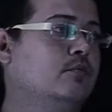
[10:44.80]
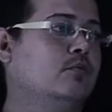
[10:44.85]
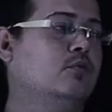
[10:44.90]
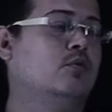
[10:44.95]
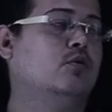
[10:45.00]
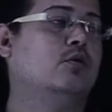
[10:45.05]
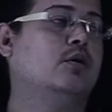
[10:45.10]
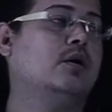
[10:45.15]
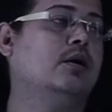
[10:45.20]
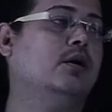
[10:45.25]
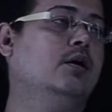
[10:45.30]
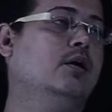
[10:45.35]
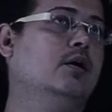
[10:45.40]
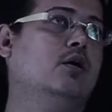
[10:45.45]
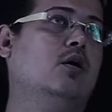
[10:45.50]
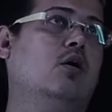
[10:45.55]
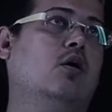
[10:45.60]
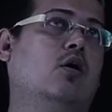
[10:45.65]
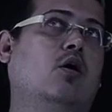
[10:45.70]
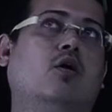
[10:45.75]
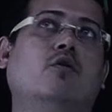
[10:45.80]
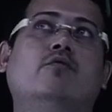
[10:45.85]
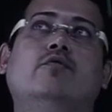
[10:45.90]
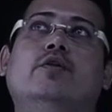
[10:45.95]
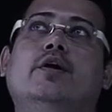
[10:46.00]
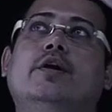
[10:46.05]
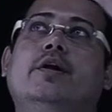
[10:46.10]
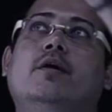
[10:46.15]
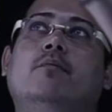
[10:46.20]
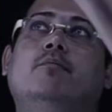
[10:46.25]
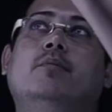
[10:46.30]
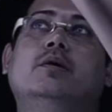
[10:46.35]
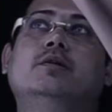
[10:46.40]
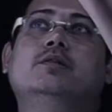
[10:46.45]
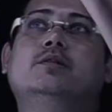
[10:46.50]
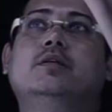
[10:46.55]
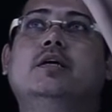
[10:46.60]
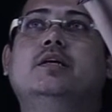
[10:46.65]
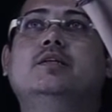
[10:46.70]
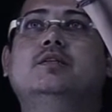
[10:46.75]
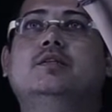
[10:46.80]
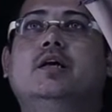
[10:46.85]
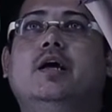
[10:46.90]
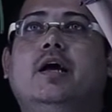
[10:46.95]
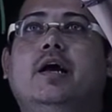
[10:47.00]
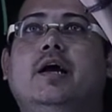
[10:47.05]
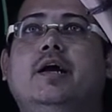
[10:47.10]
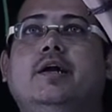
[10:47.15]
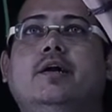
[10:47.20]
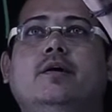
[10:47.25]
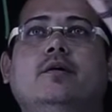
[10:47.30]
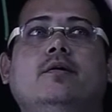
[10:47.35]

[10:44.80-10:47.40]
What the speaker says: okay, of the number 6, 8